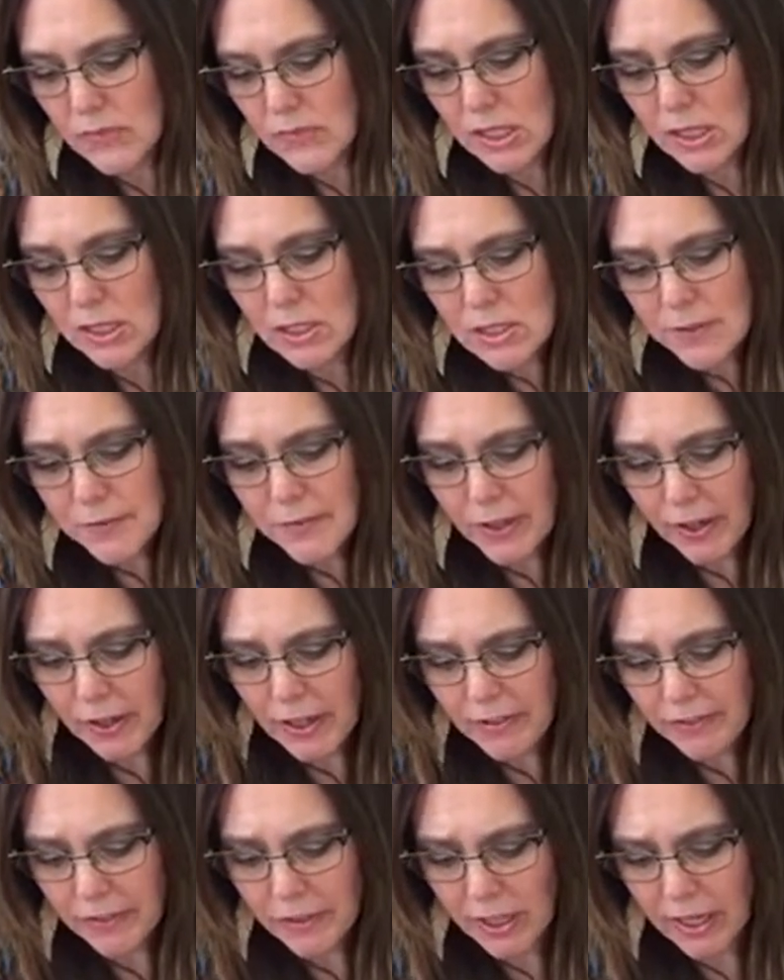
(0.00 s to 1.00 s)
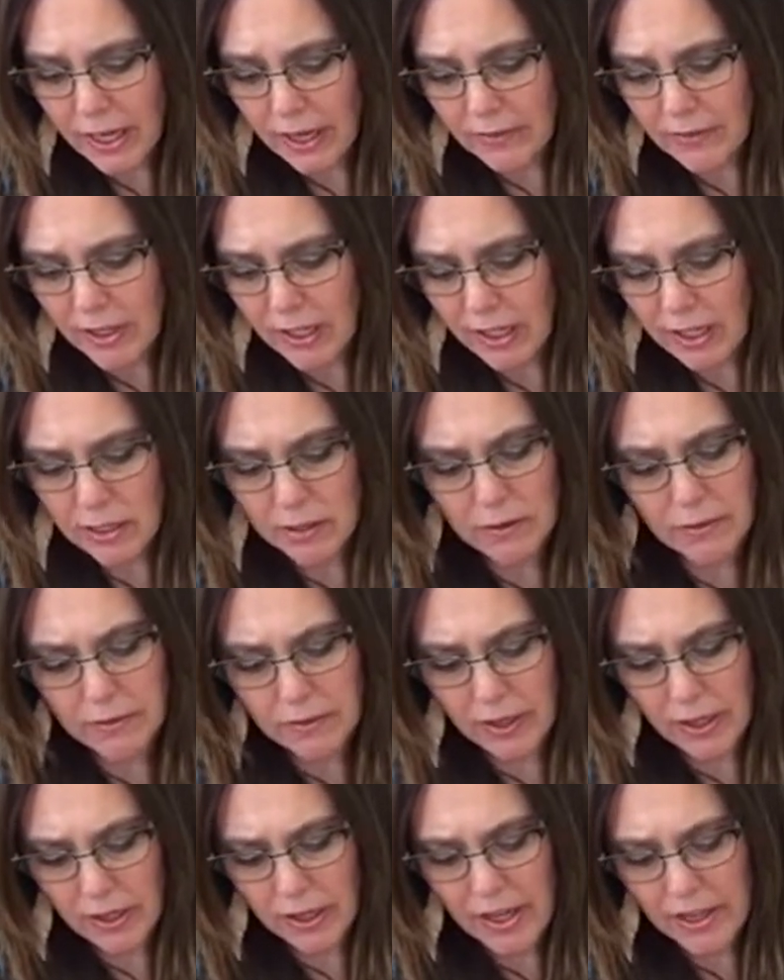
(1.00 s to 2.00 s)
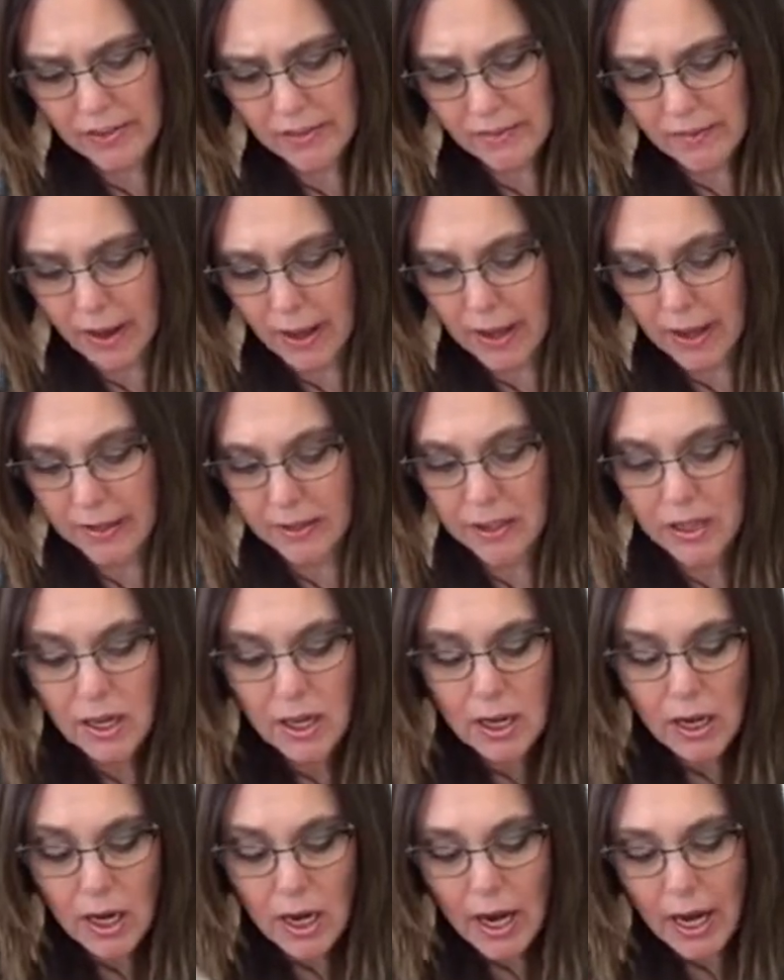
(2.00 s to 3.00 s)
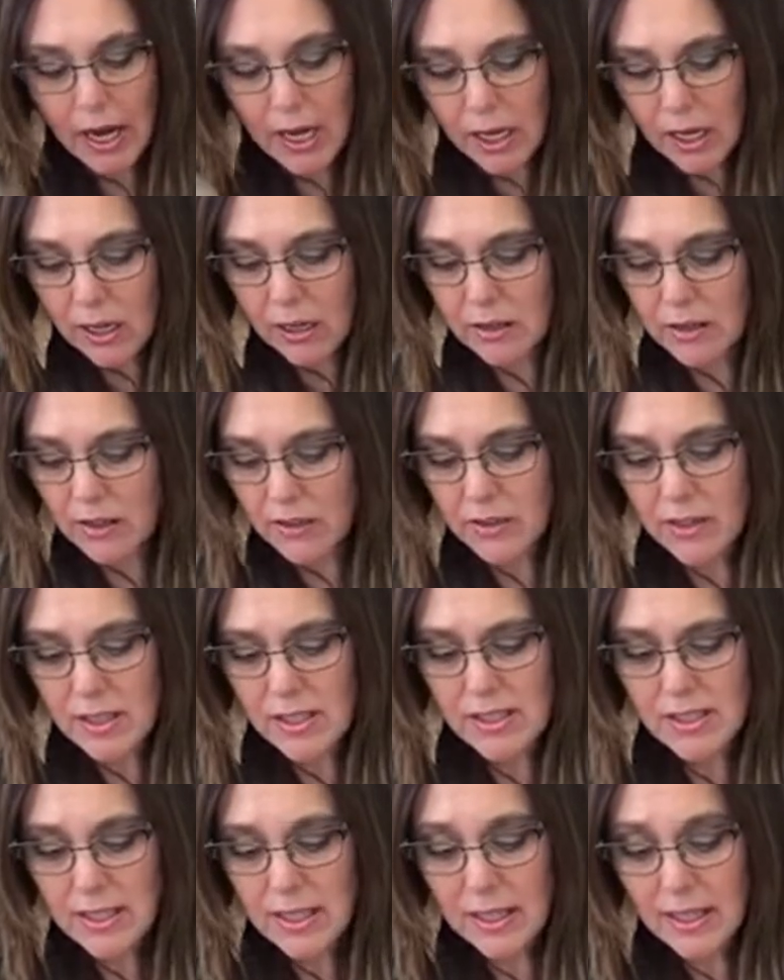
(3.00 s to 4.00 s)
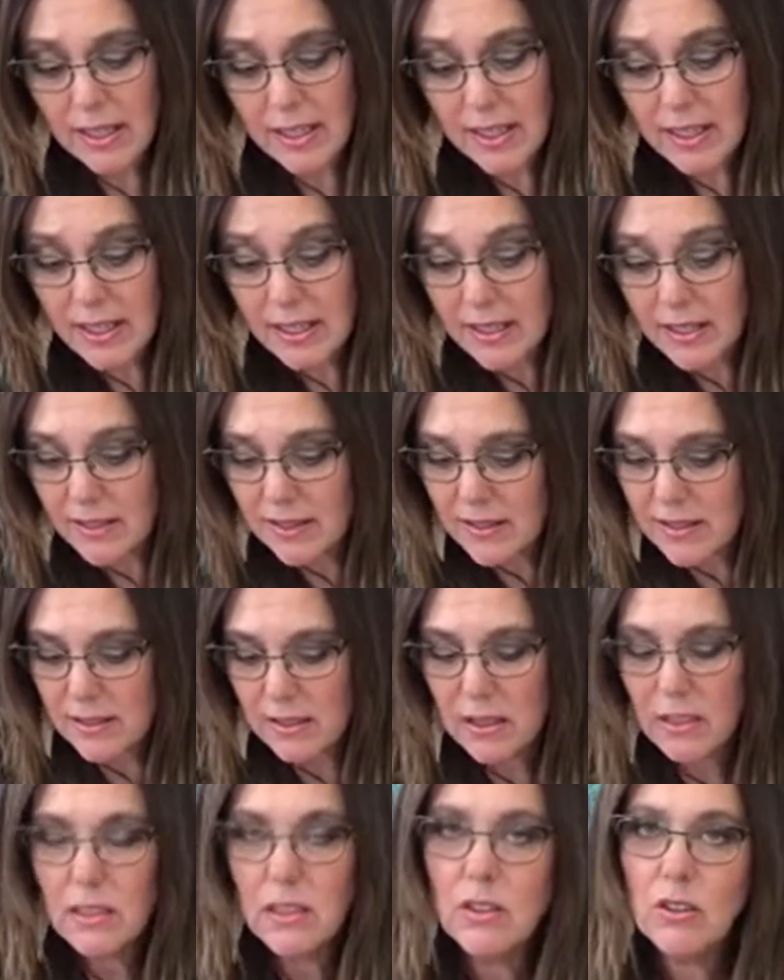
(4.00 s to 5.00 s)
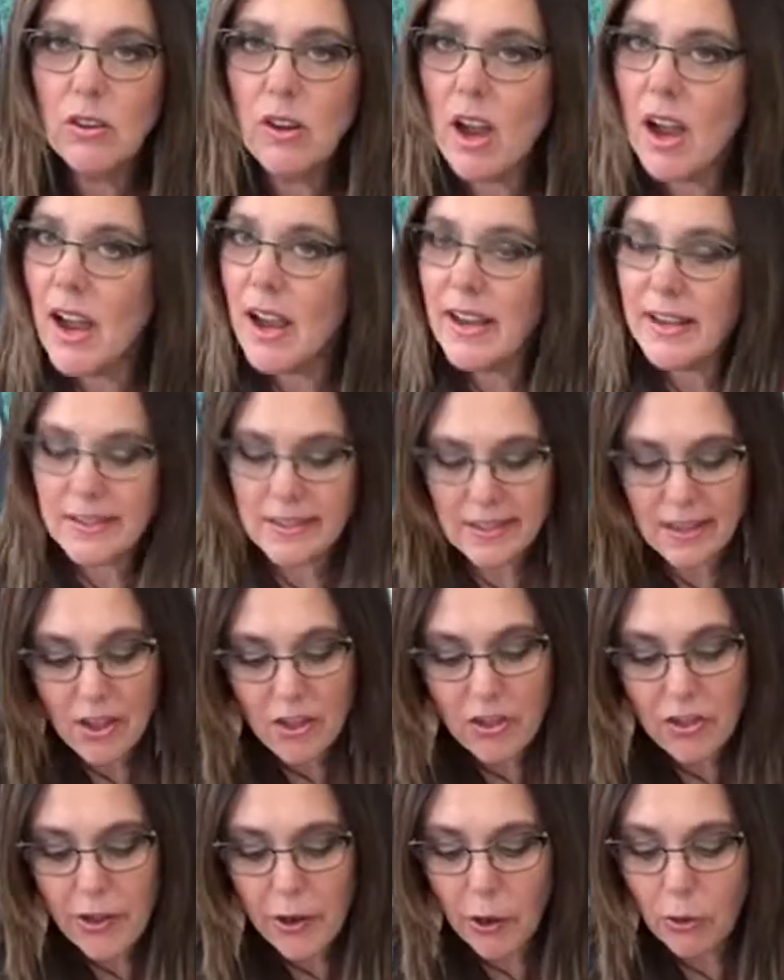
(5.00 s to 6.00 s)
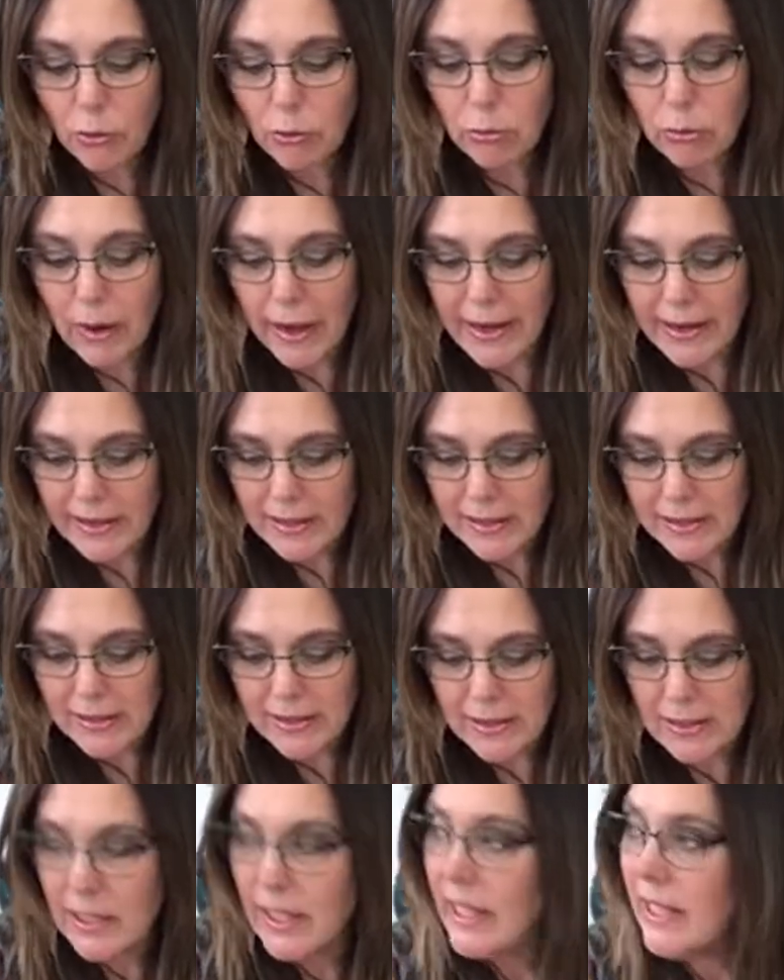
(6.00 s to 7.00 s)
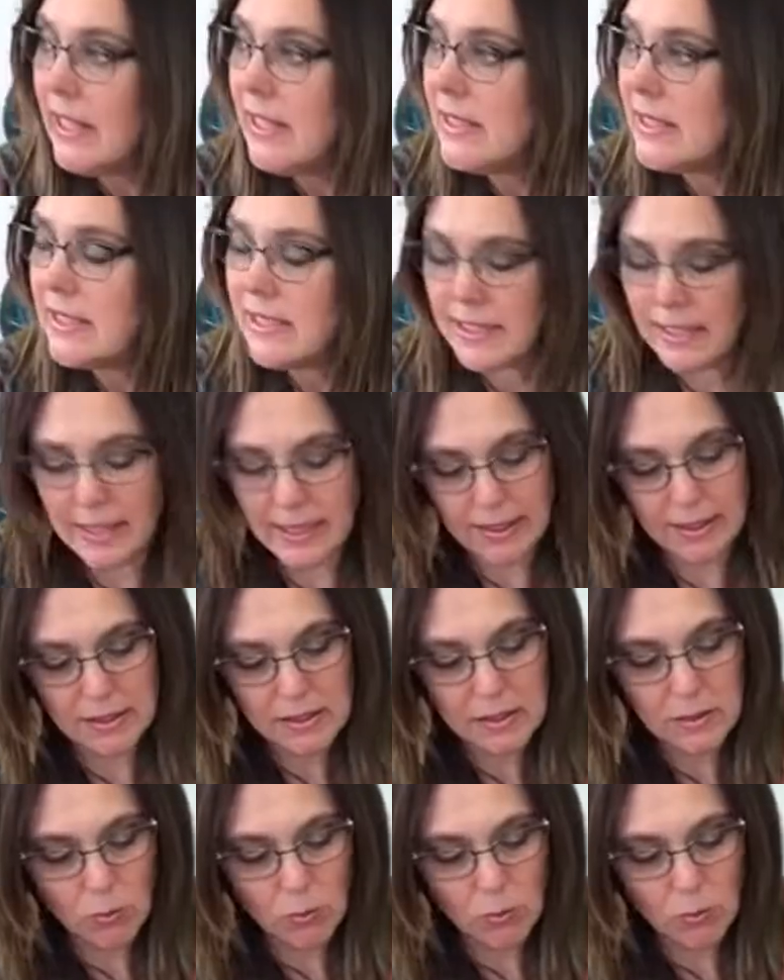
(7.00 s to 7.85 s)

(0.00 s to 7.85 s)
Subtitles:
it's very forgiving, very fun. And this is, you guys, the greatest, easiest